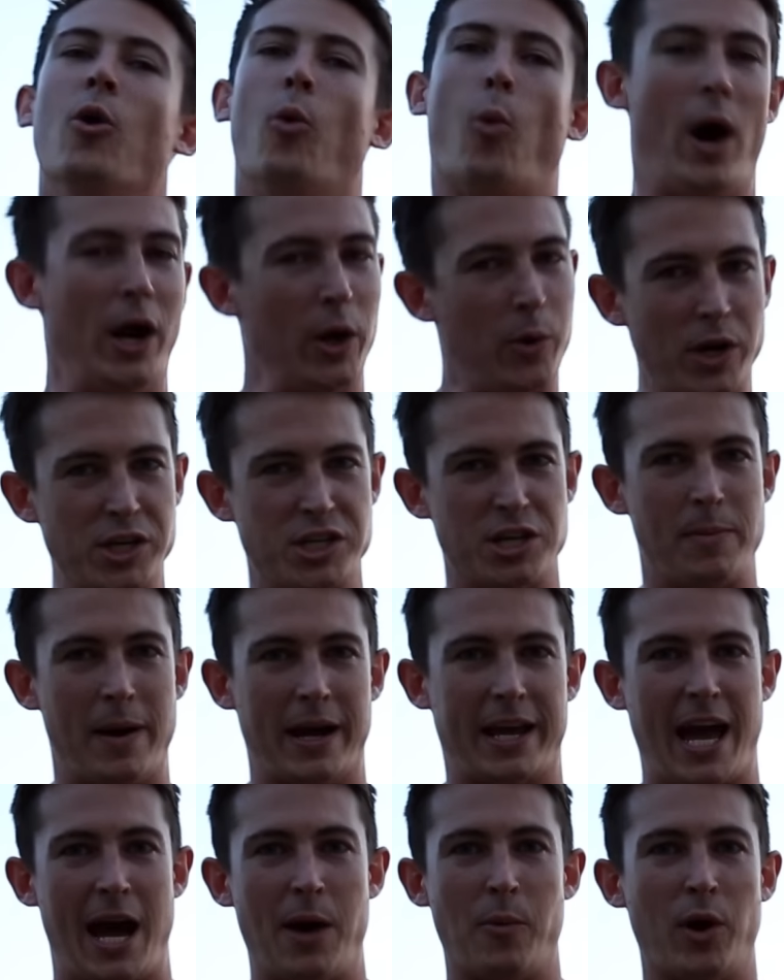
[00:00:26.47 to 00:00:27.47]
One question
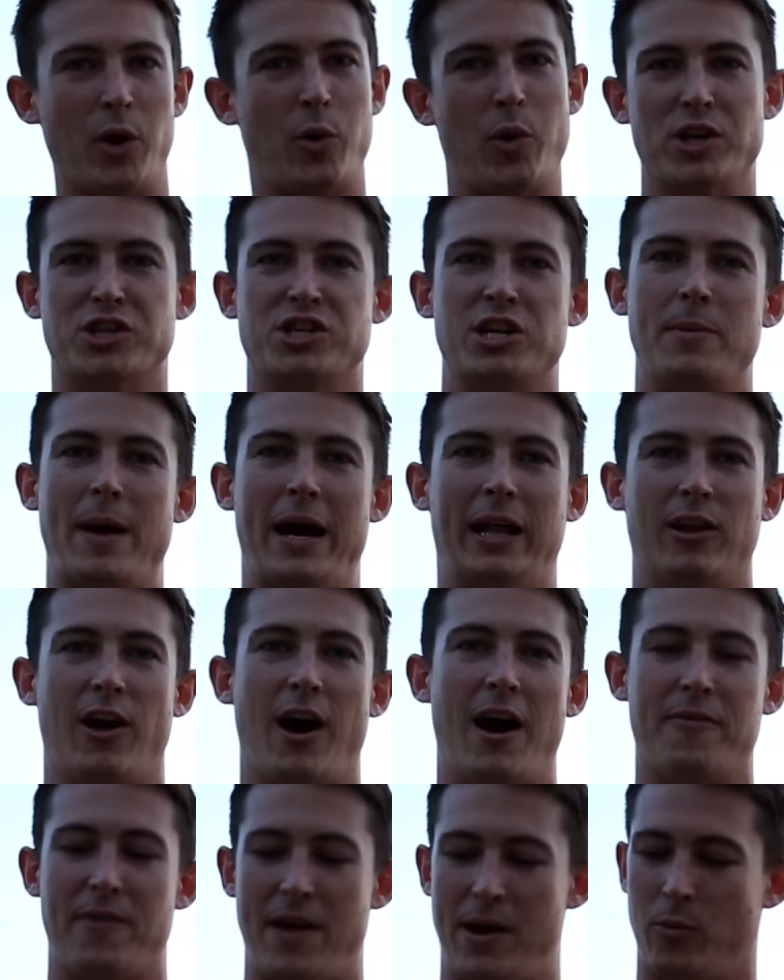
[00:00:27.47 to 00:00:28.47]
about game, one question about life,